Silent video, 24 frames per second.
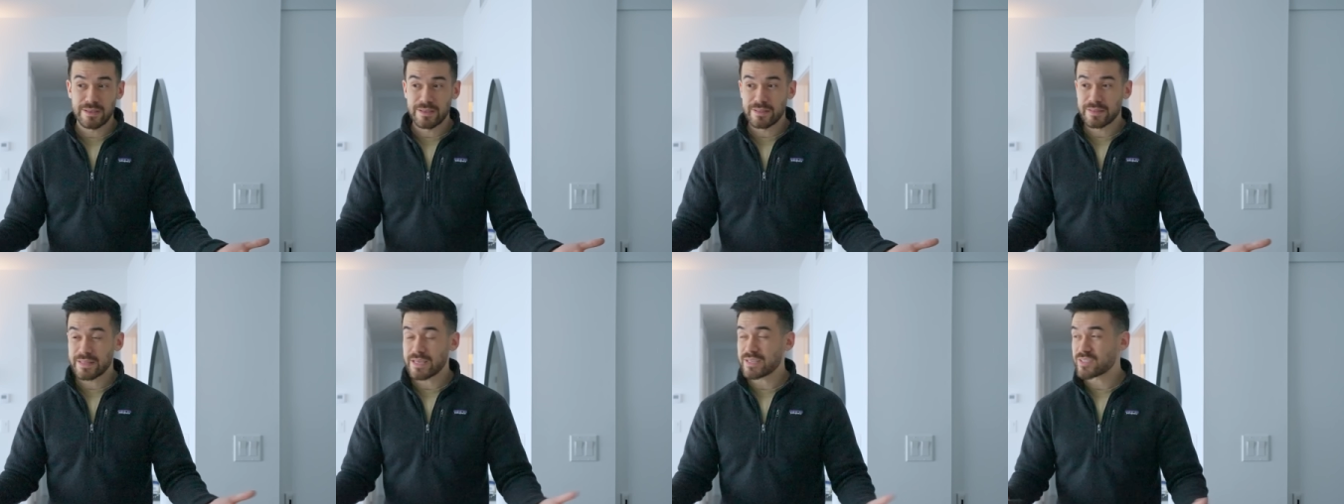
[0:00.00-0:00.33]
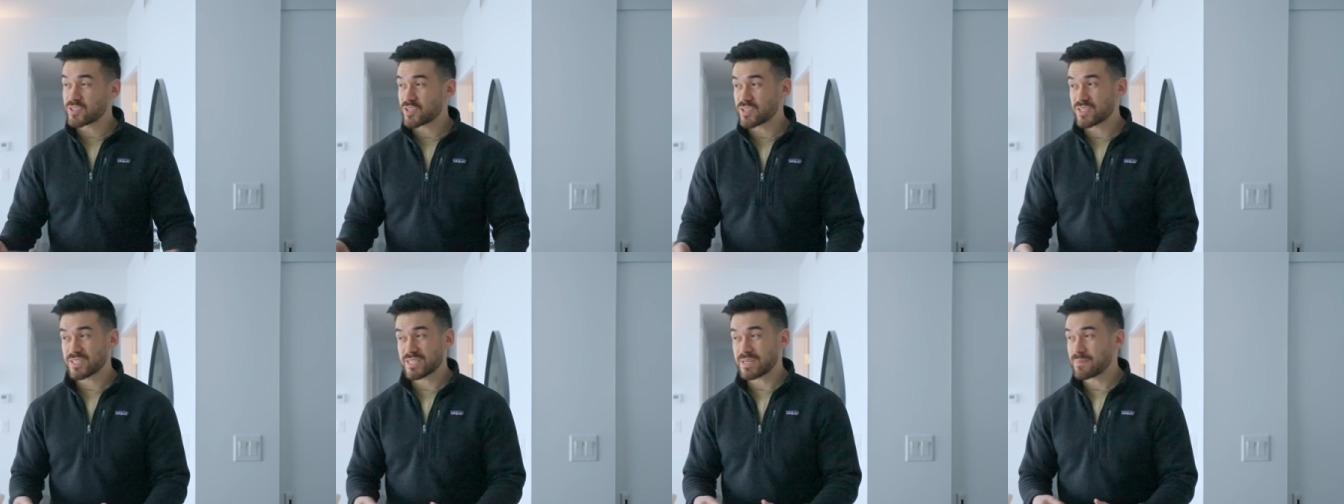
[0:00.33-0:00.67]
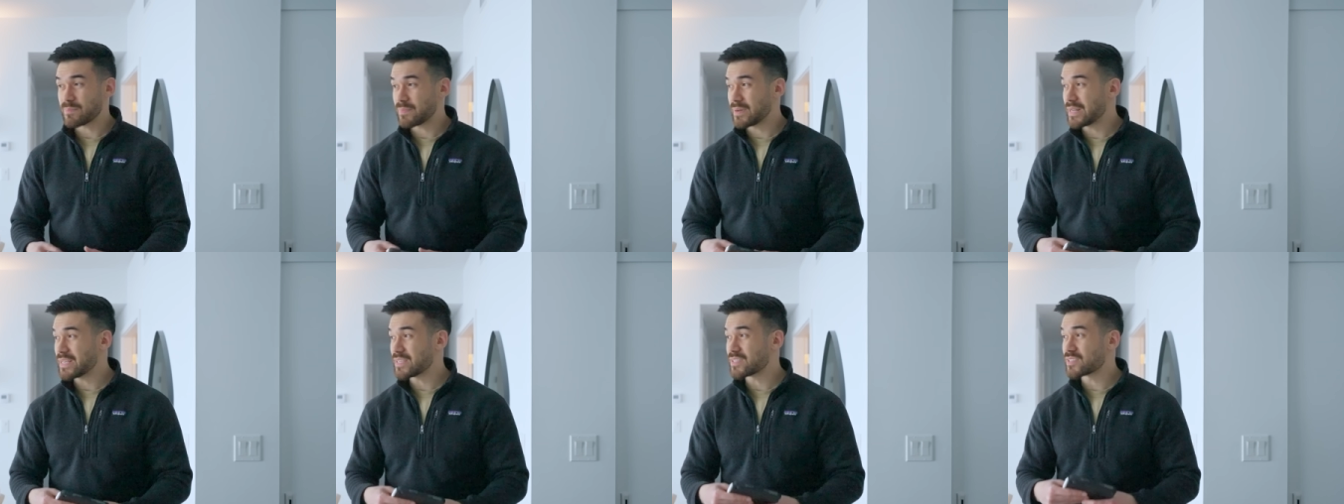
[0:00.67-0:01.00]
there's just
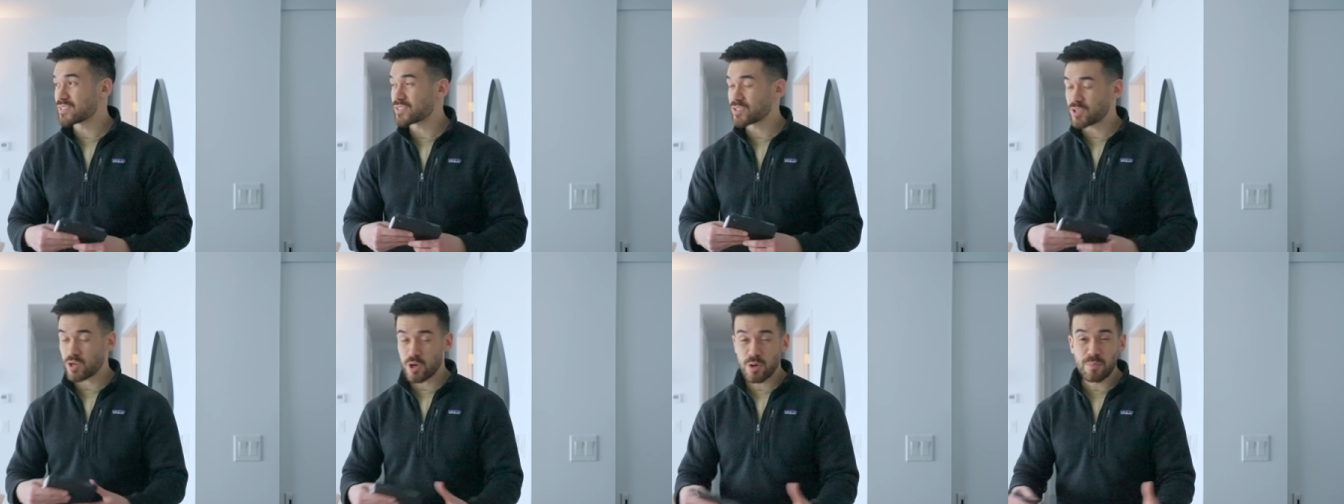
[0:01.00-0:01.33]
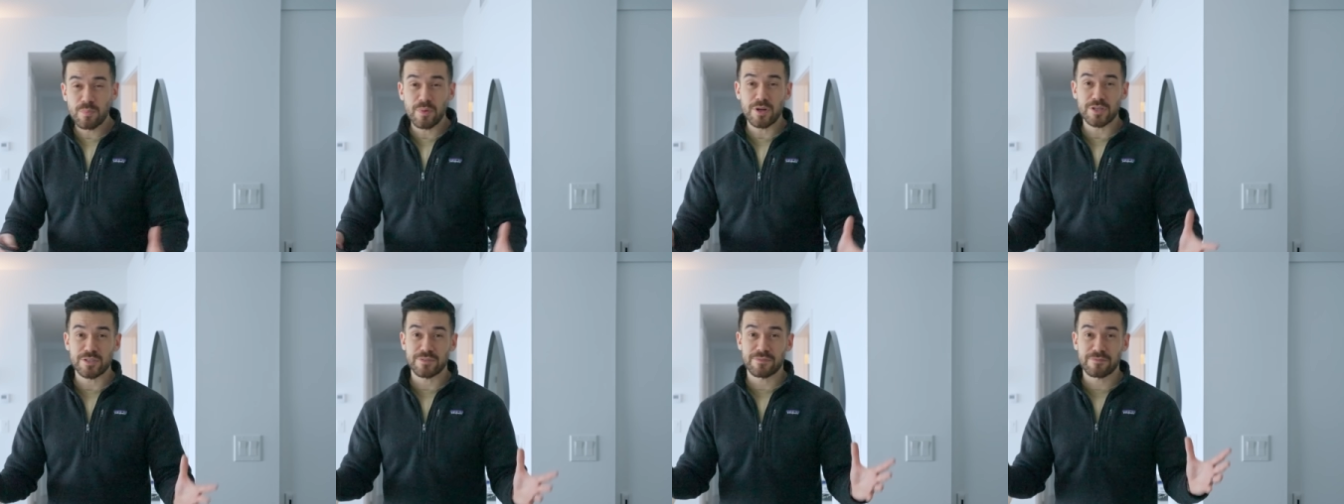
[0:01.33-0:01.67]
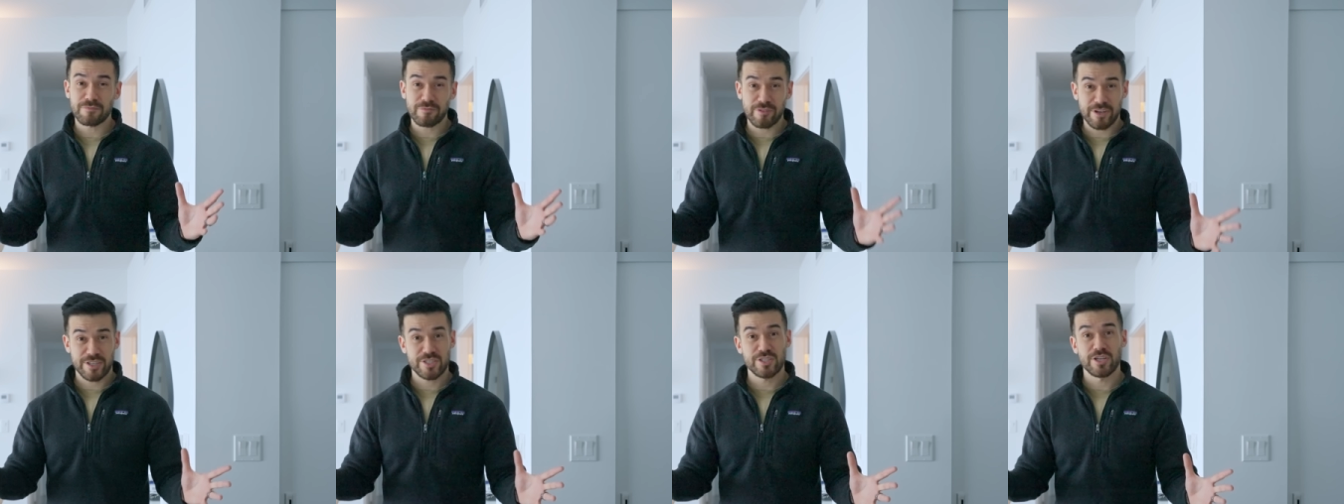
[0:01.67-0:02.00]
simply so much
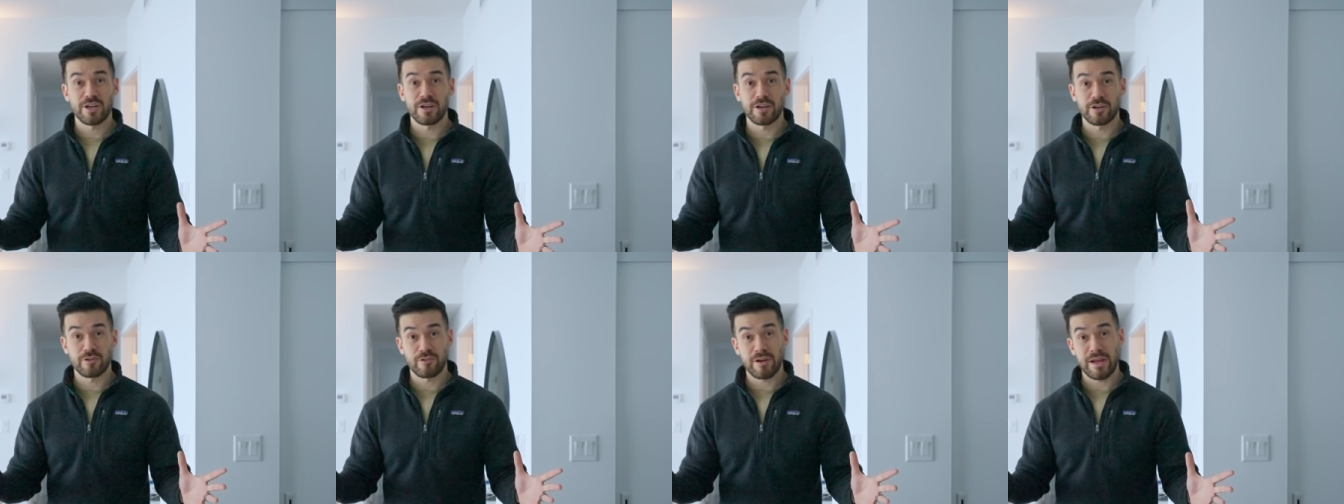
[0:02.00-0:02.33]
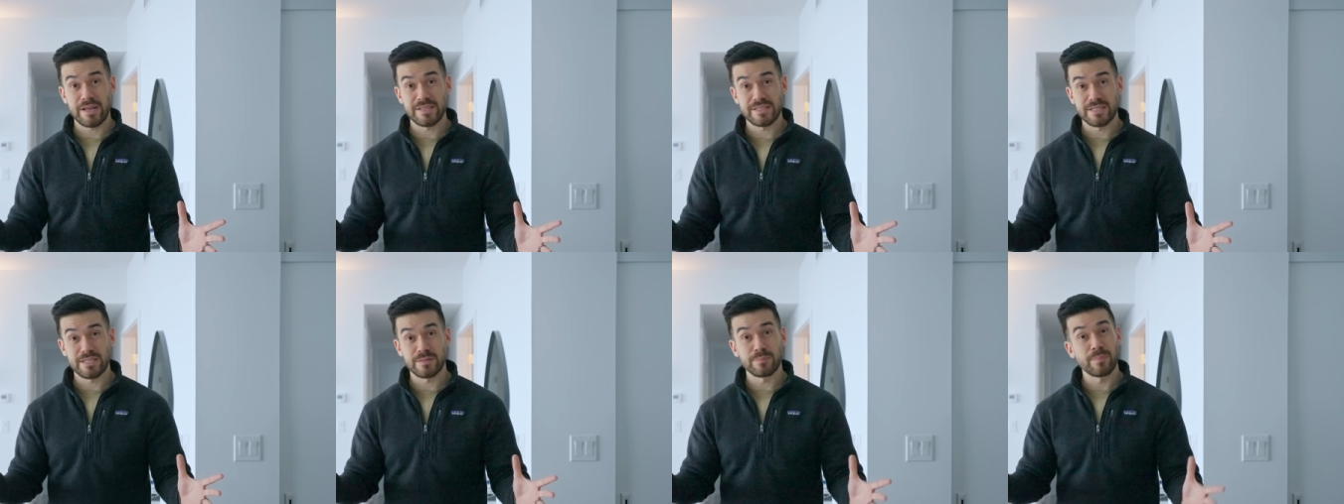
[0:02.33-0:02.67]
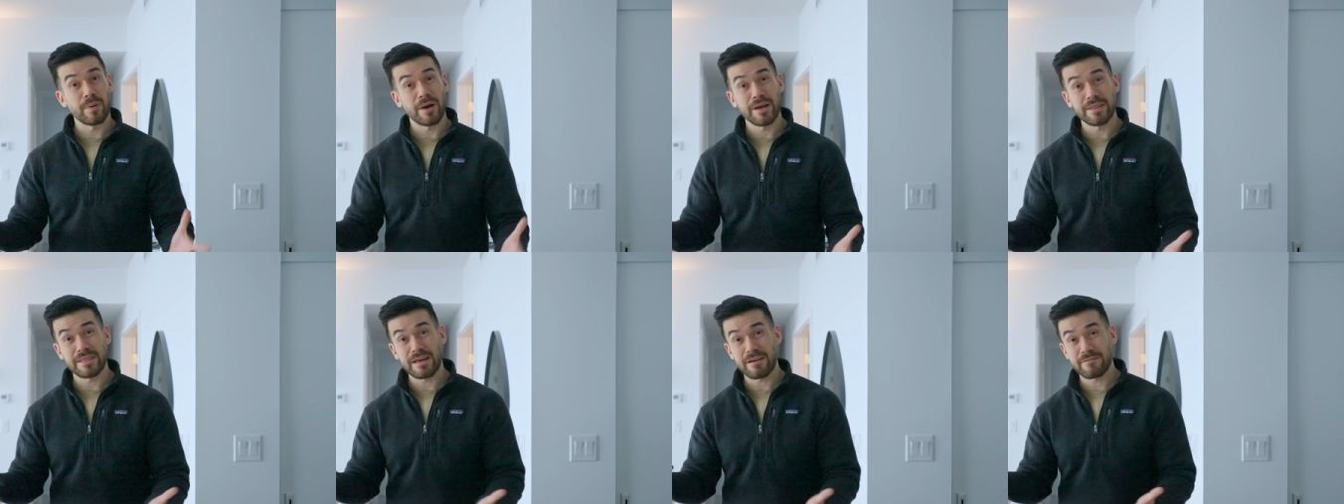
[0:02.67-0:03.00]
friction created
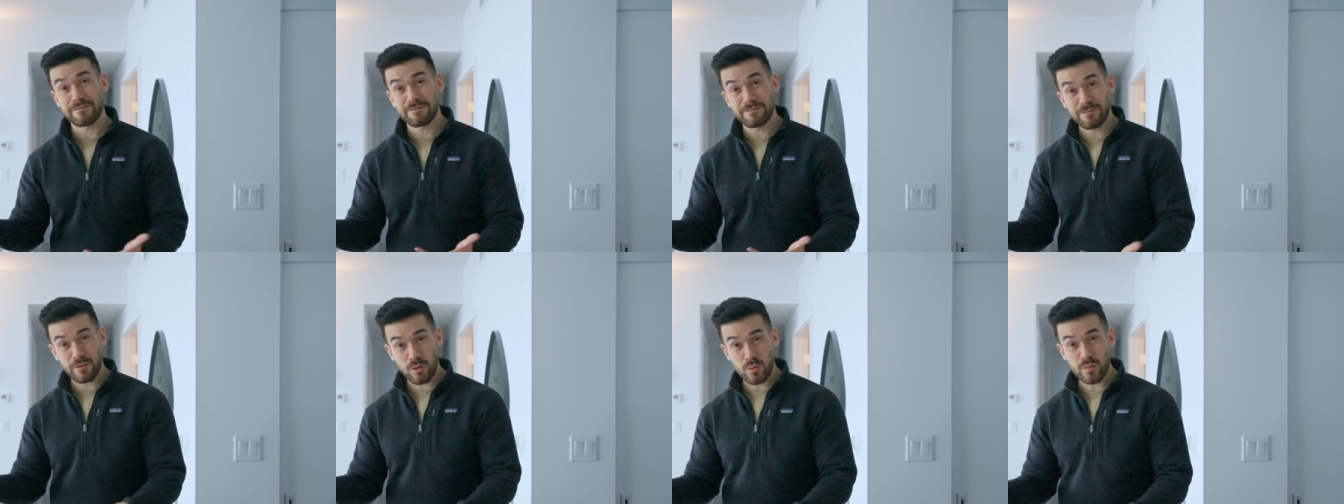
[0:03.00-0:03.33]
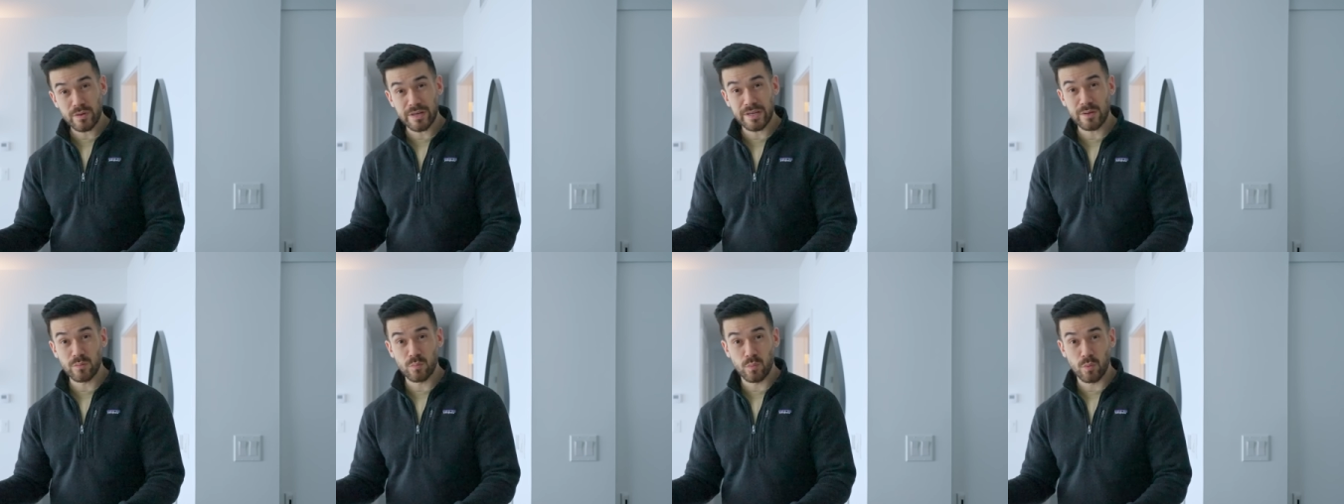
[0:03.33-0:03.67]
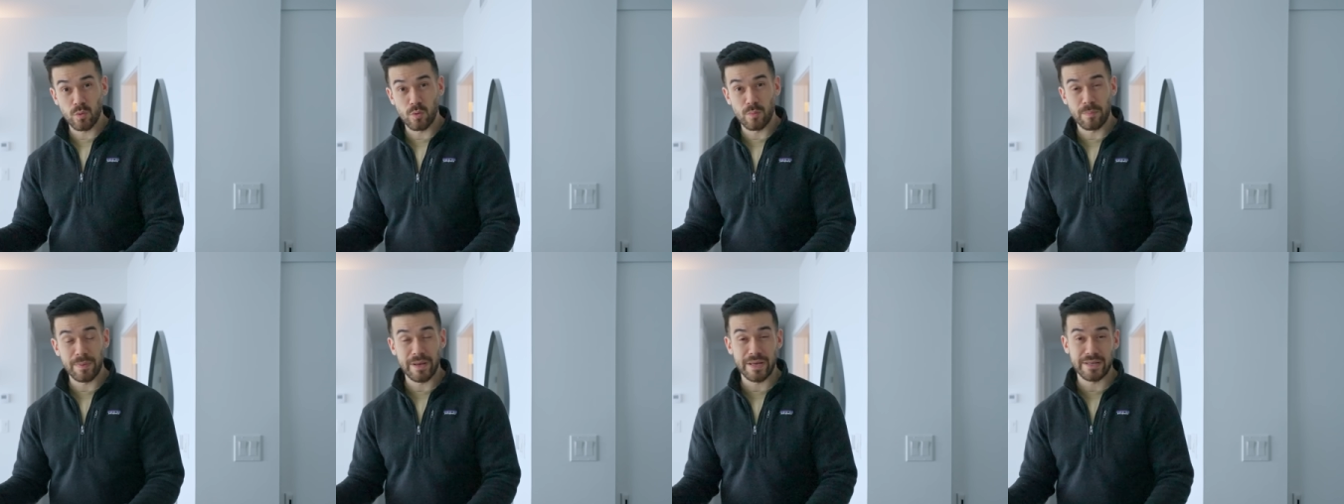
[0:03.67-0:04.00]
by that folding
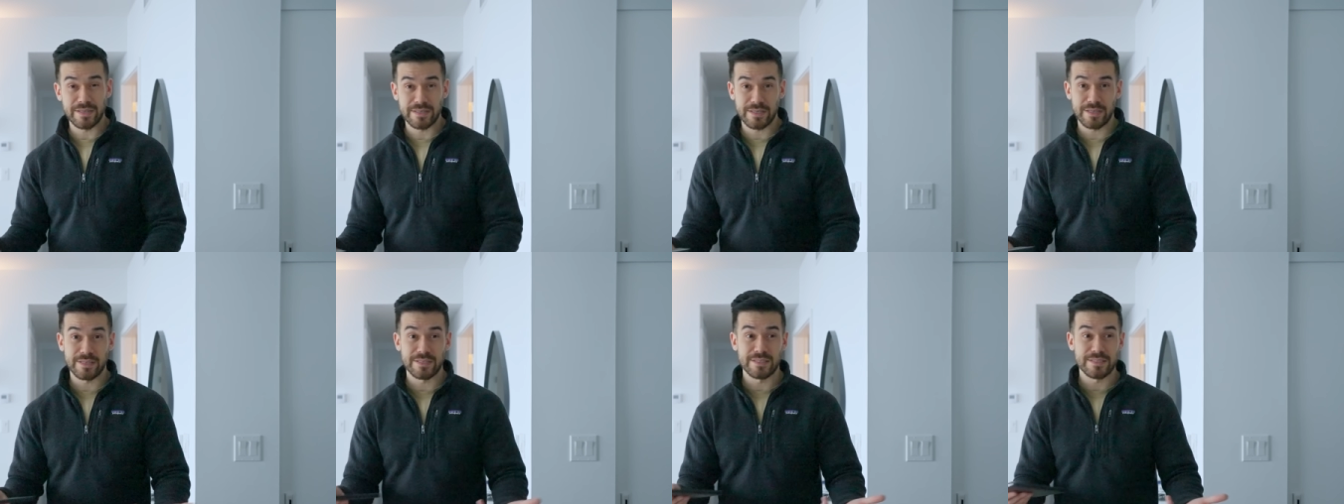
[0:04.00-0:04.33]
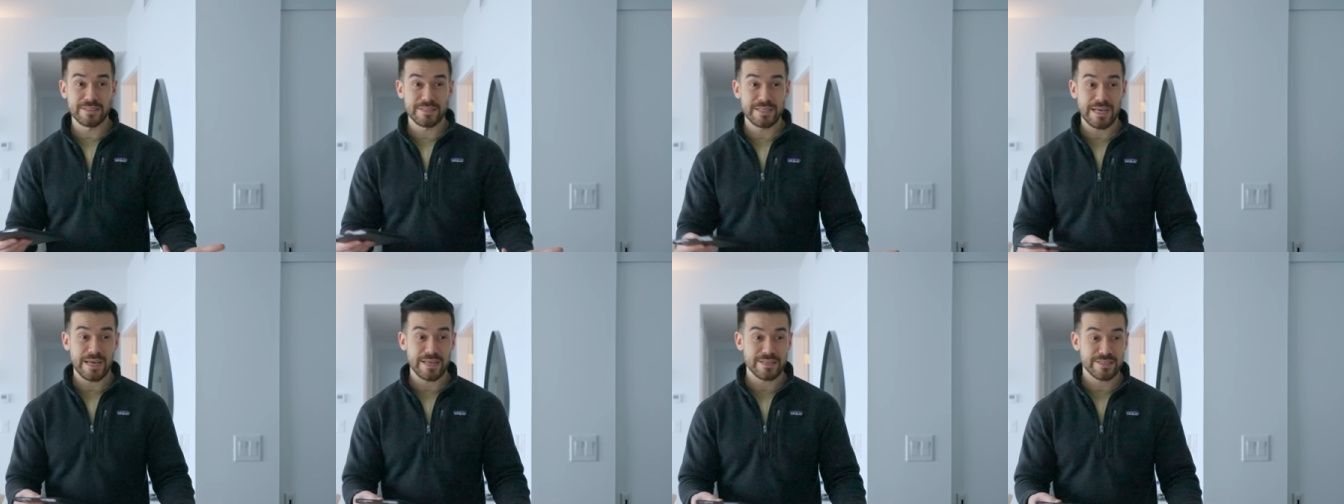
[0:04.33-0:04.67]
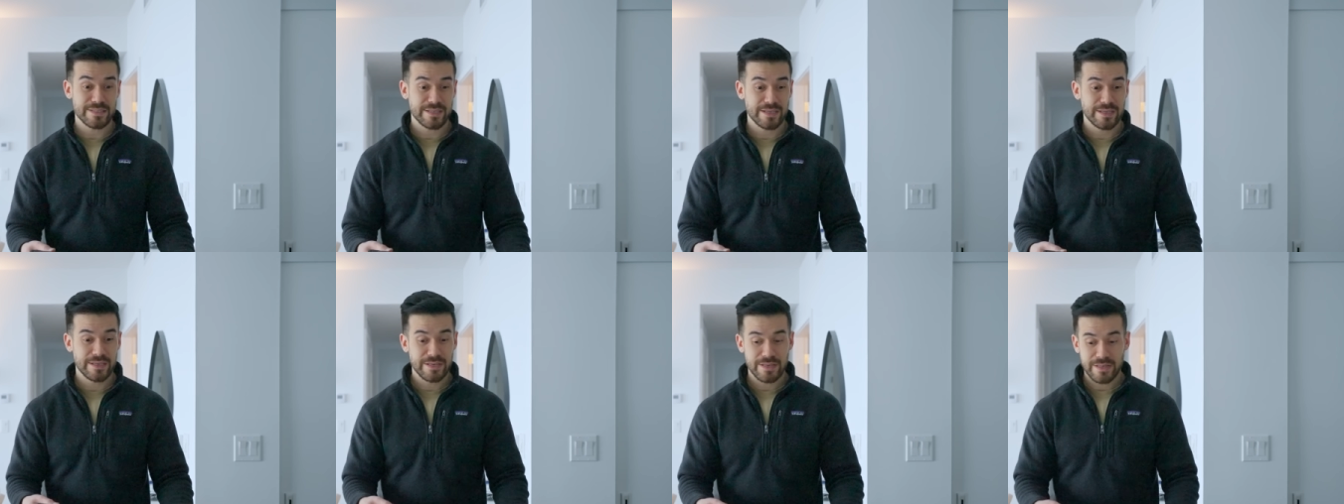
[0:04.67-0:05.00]
wall bed and
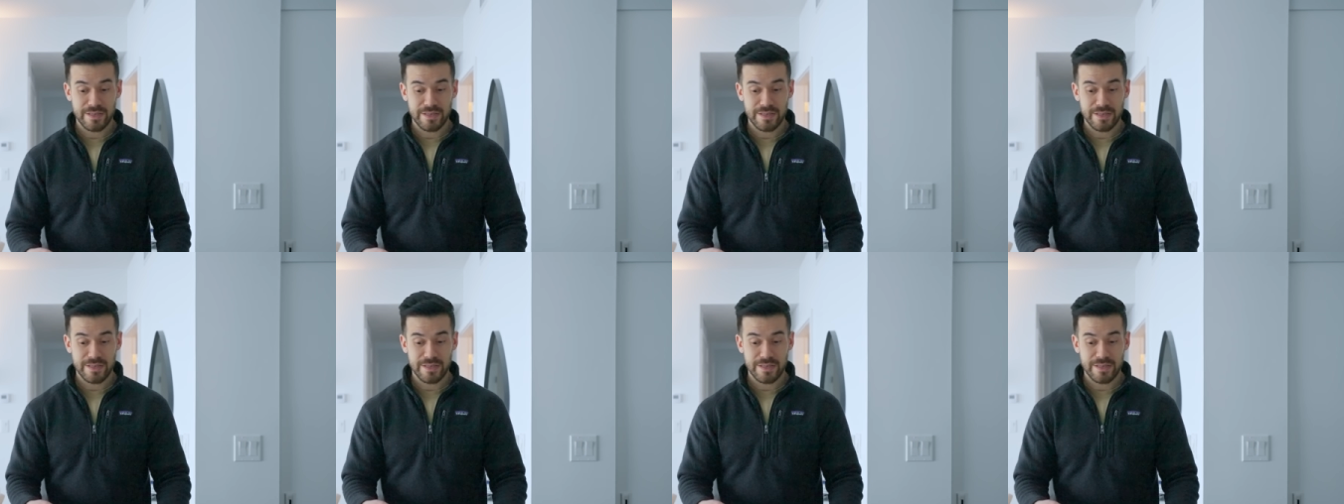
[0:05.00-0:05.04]
desk.